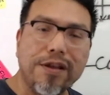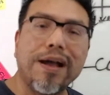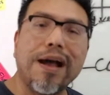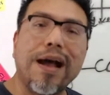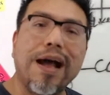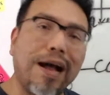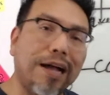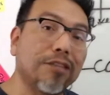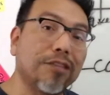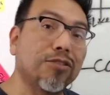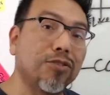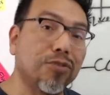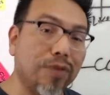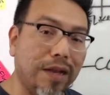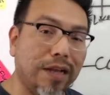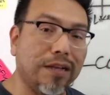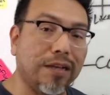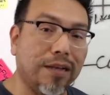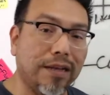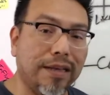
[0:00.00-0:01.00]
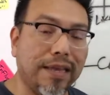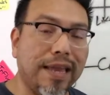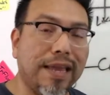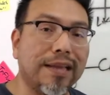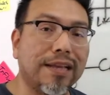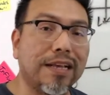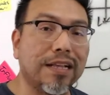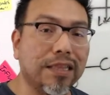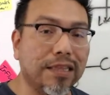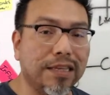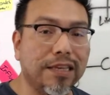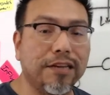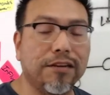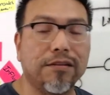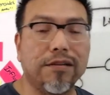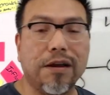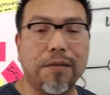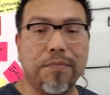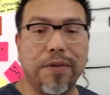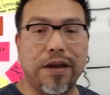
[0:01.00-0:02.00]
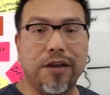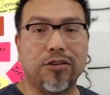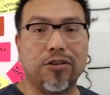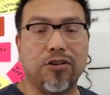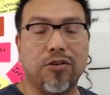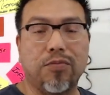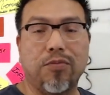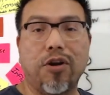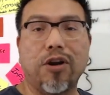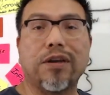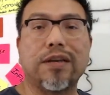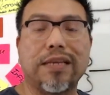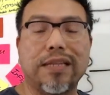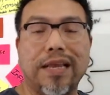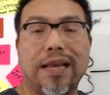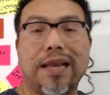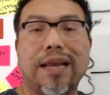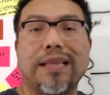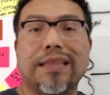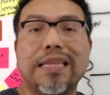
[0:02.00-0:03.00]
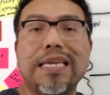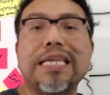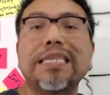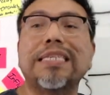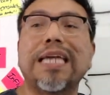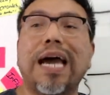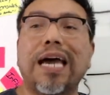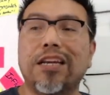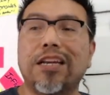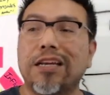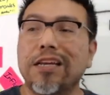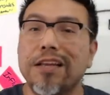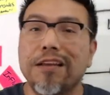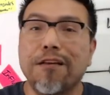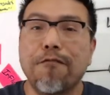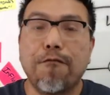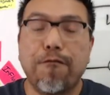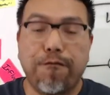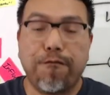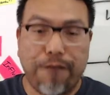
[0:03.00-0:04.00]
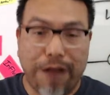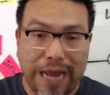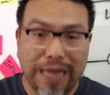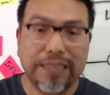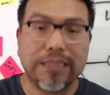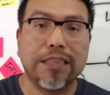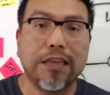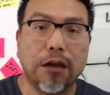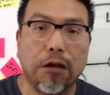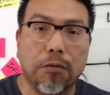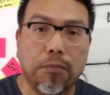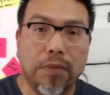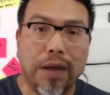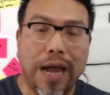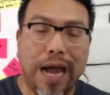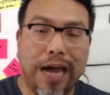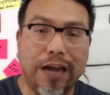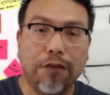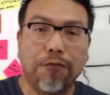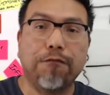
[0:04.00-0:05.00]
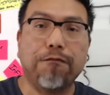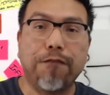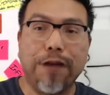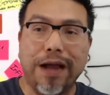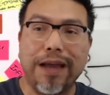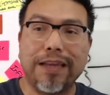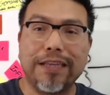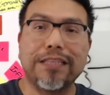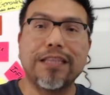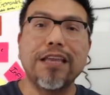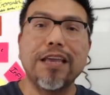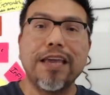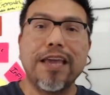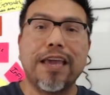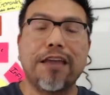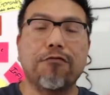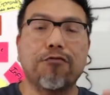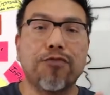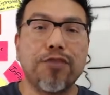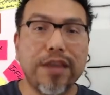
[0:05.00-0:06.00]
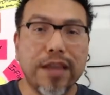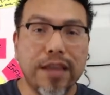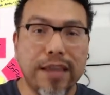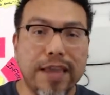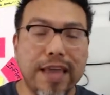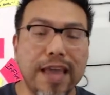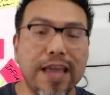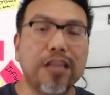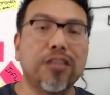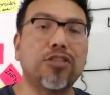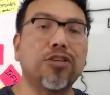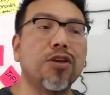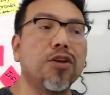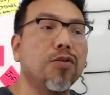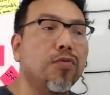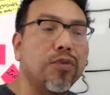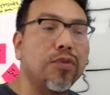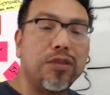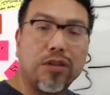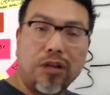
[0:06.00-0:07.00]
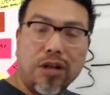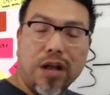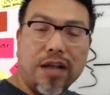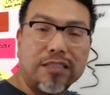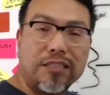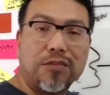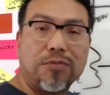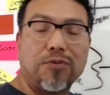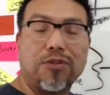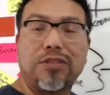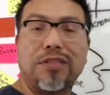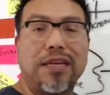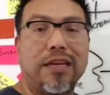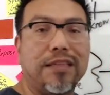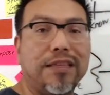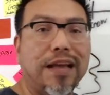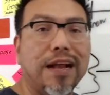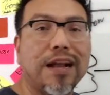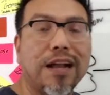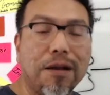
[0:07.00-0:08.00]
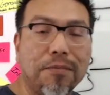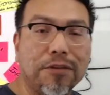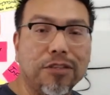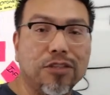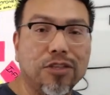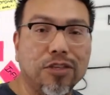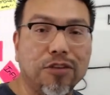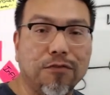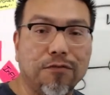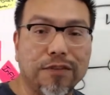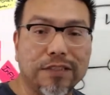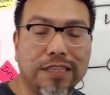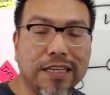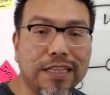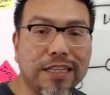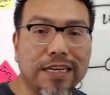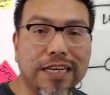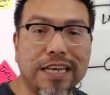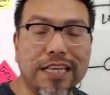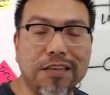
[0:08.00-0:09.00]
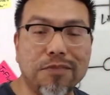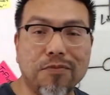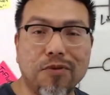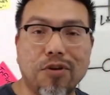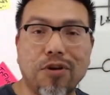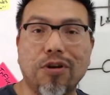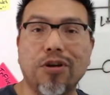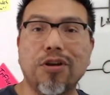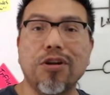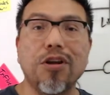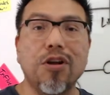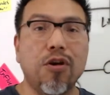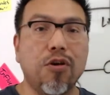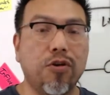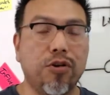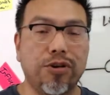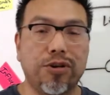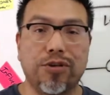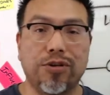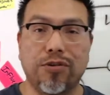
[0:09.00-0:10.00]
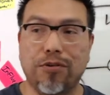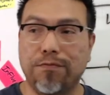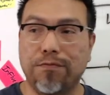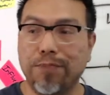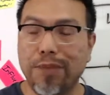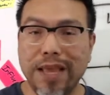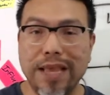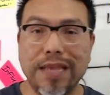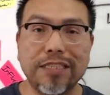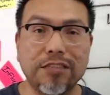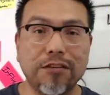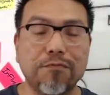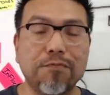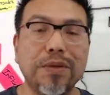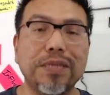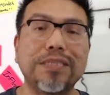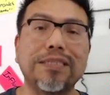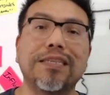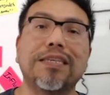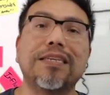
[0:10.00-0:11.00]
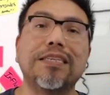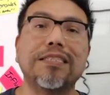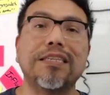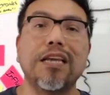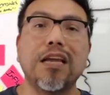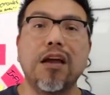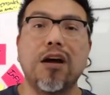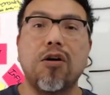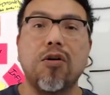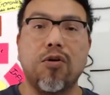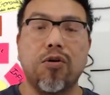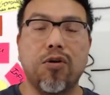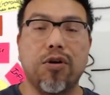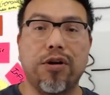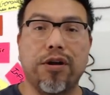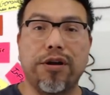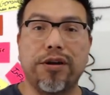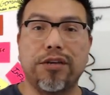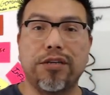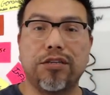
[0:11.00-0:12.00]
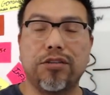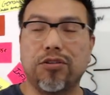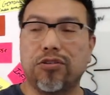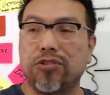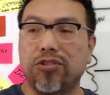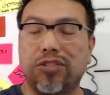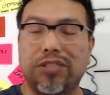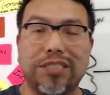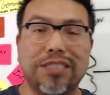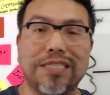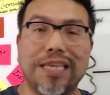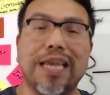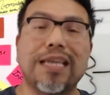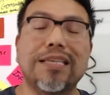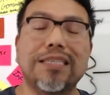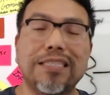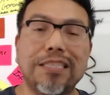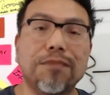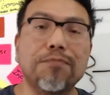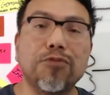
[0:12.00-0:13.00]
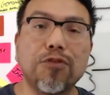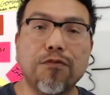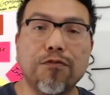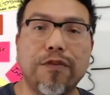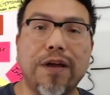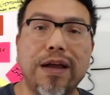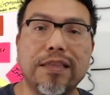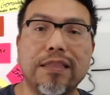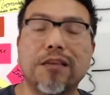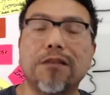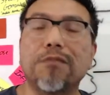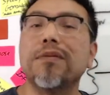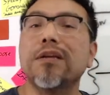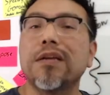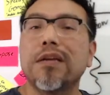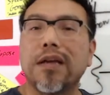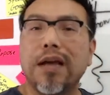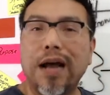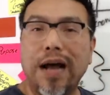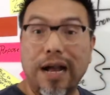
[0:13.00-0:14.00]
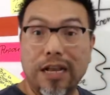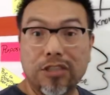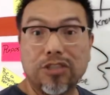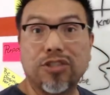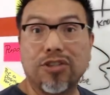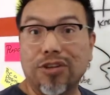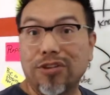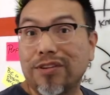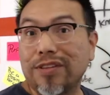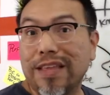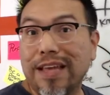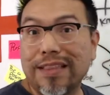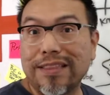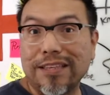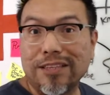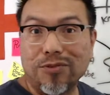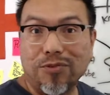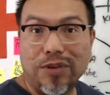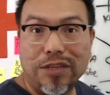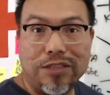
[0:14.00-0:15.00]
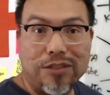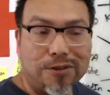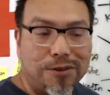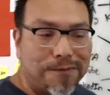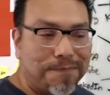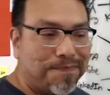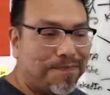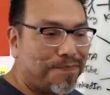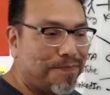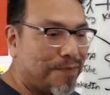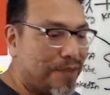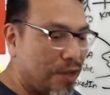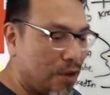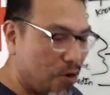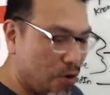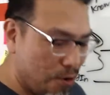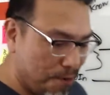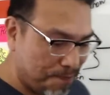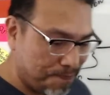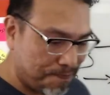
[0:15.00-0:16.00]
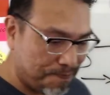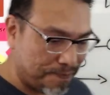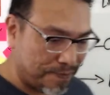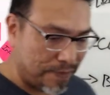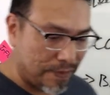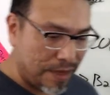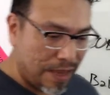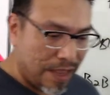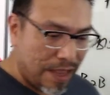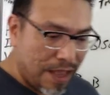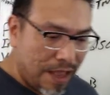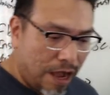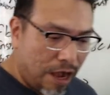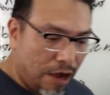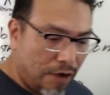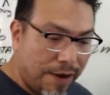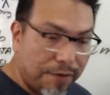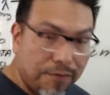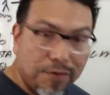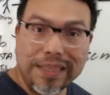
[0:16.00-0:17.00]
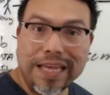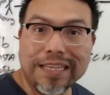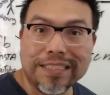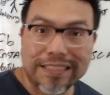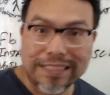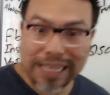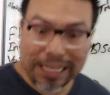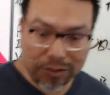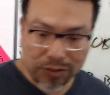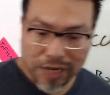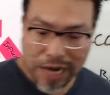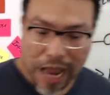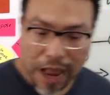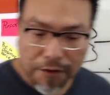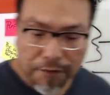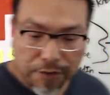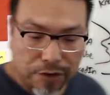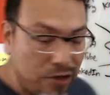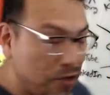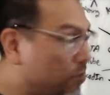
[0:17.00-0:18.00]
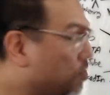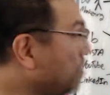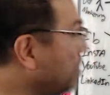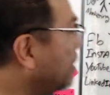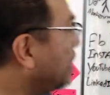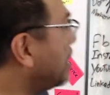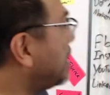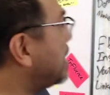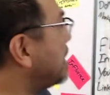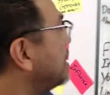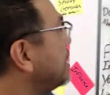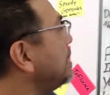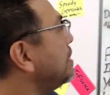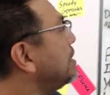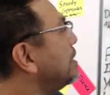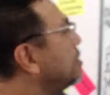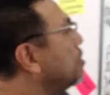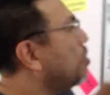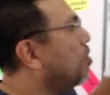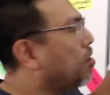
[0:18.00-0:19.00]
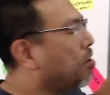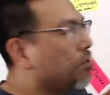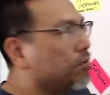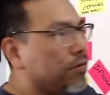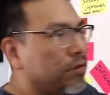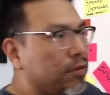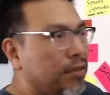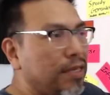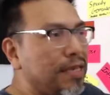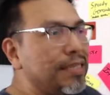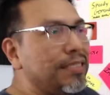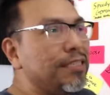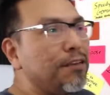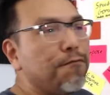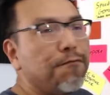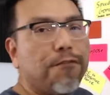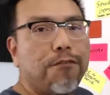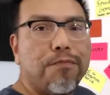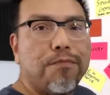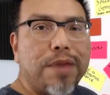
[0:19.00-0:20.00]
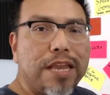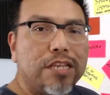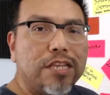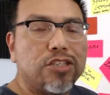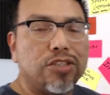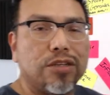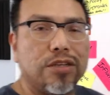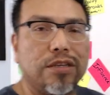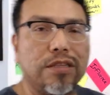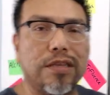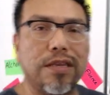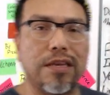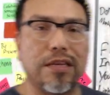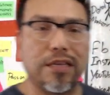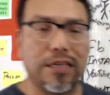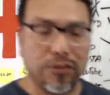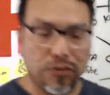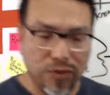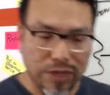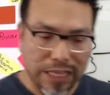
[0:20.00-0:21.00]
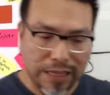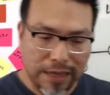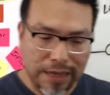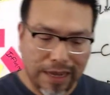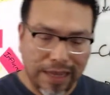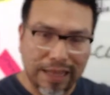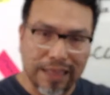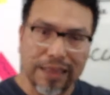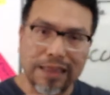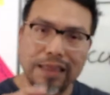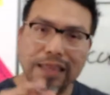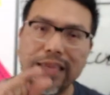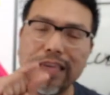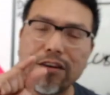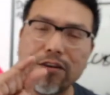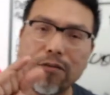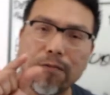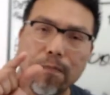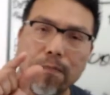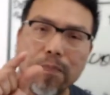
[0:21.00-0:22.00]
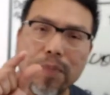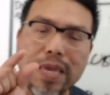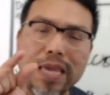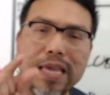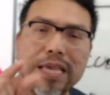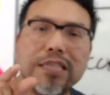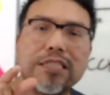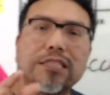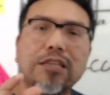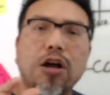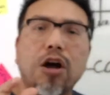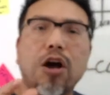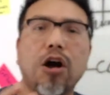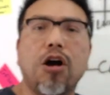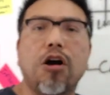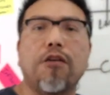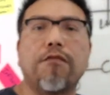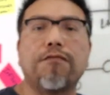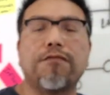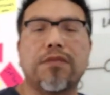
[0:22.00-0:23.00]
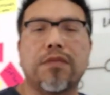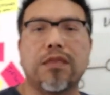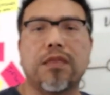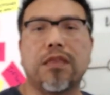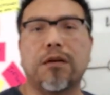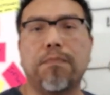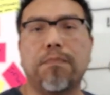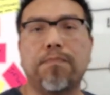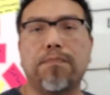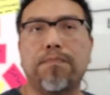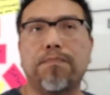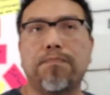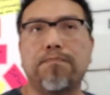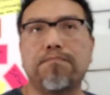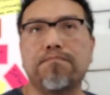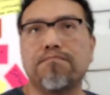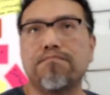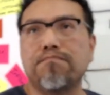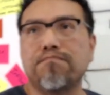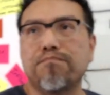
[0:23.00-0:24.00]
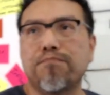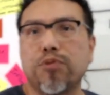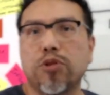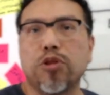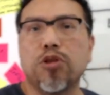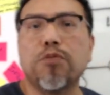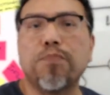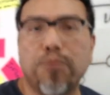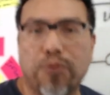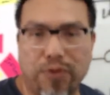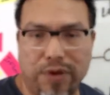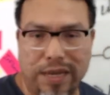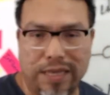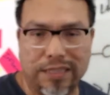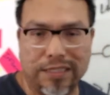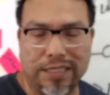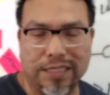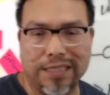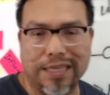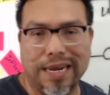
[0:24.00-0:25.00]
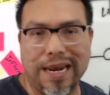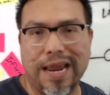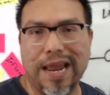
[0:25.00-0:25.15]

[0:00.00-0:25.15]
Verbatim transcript: how to uh, get clear about your market, like at least how to find them, how to find and re-engage with the customers that are not coming to your facility anymore or your place of business or you know you just can't seem to find them. I'll show you that this week too. Cool? All right, well that's that's what I have for you. And listen, all this information is really a little piece of the blueprint that I